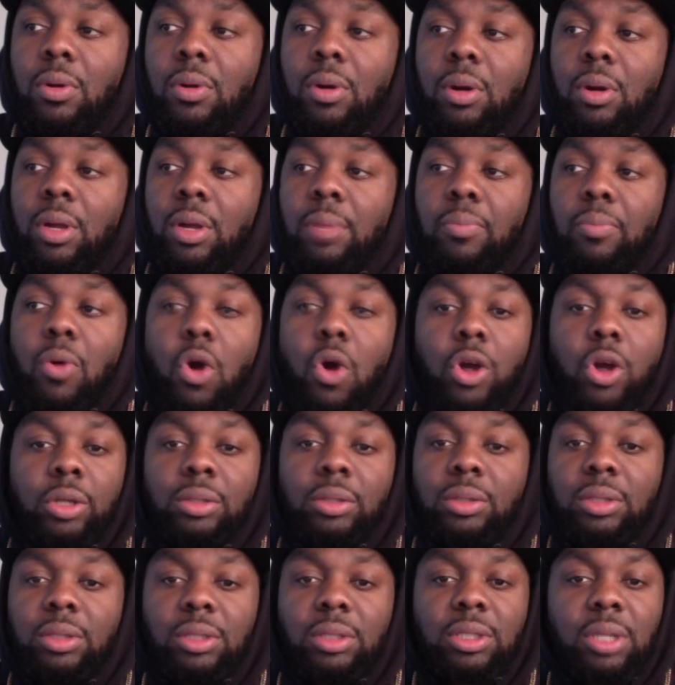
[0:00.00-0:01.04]

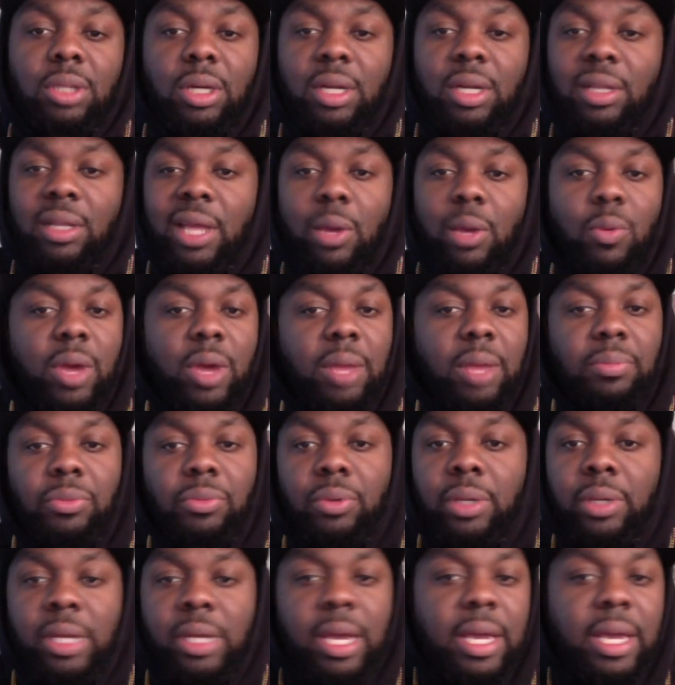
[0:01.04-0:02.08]
Important, shout out like
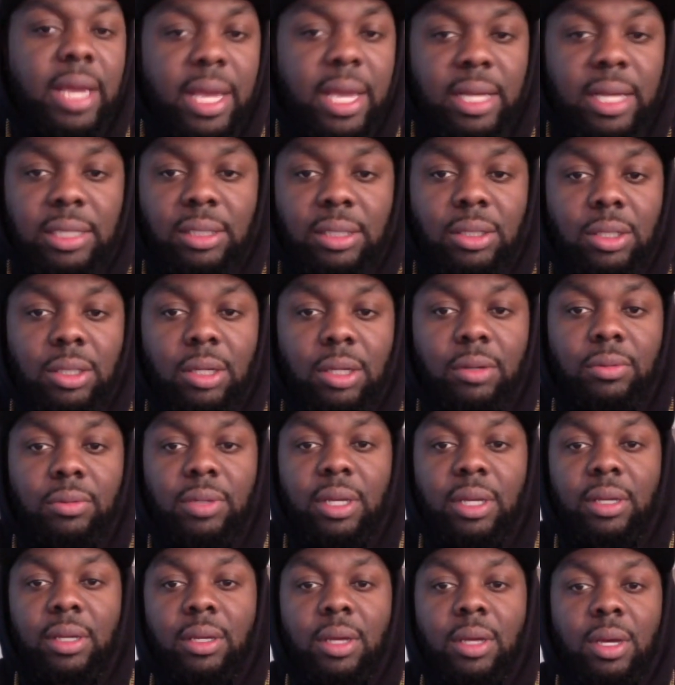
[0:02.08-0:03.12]

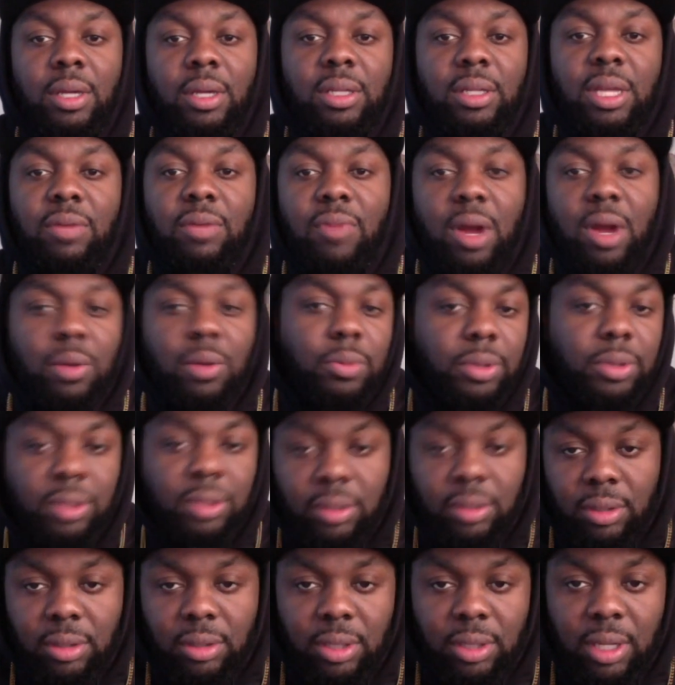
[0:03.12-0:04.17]
Web3KS. They rock with the
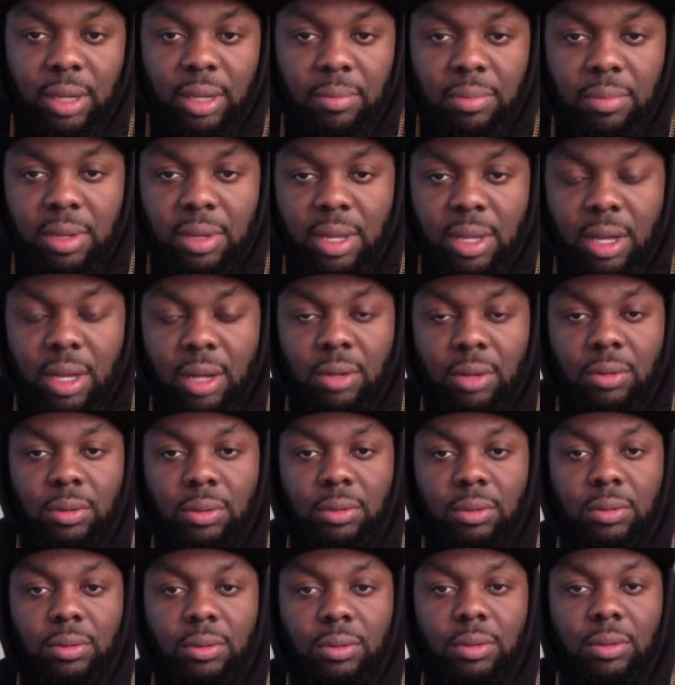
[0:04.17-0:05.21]
NBL
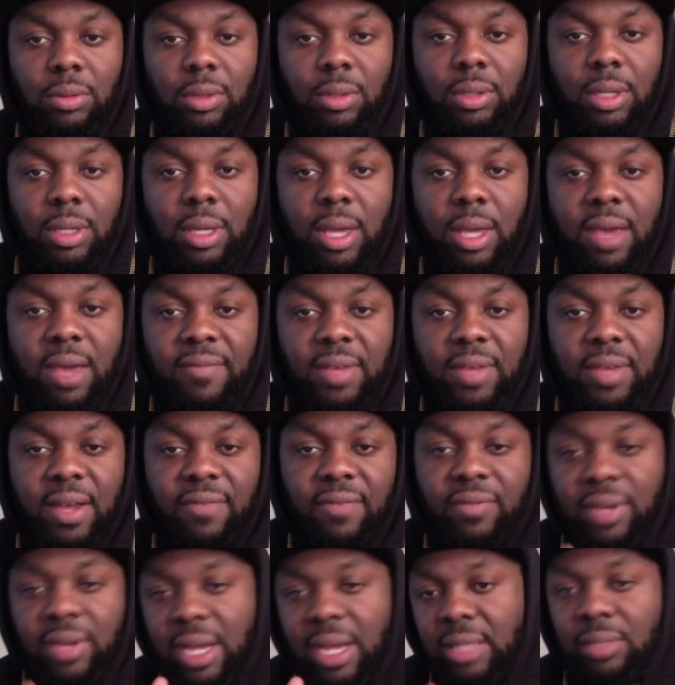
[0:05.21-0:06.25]
heavy. I
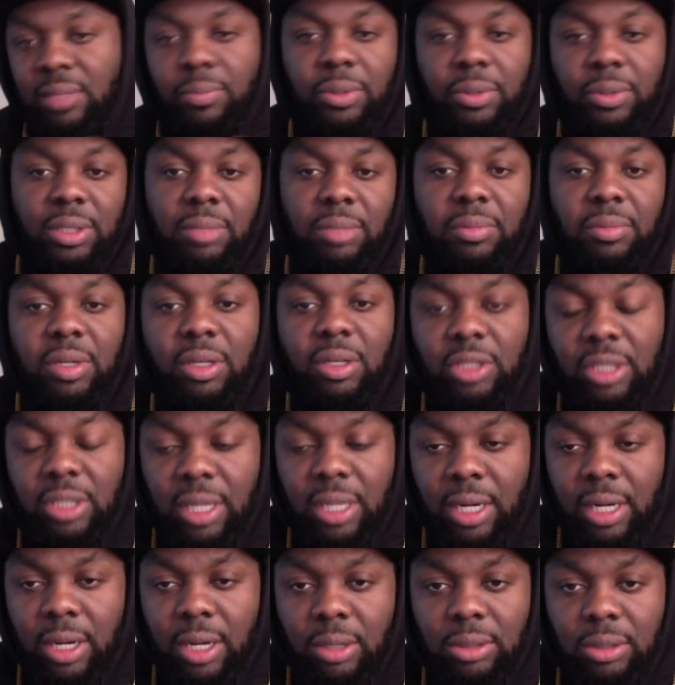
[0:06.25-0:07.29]
forgot to put them in our shout
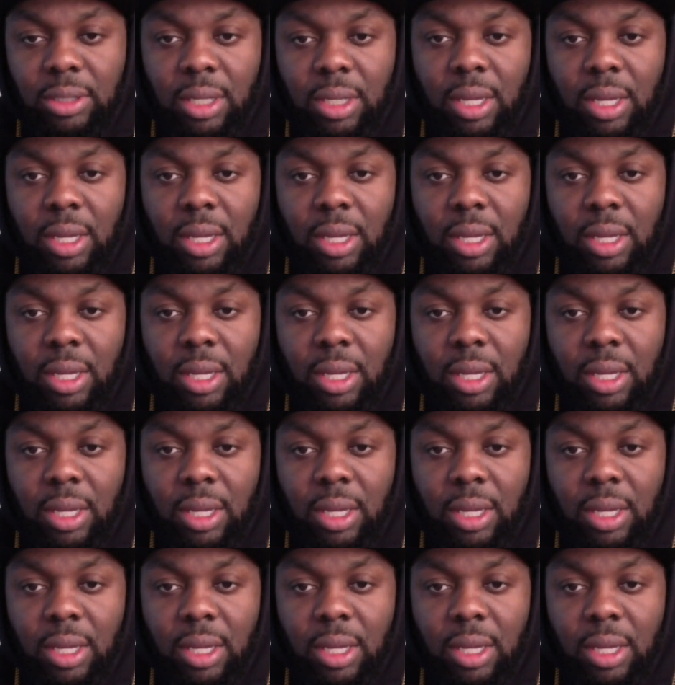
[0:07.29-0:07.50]
outs.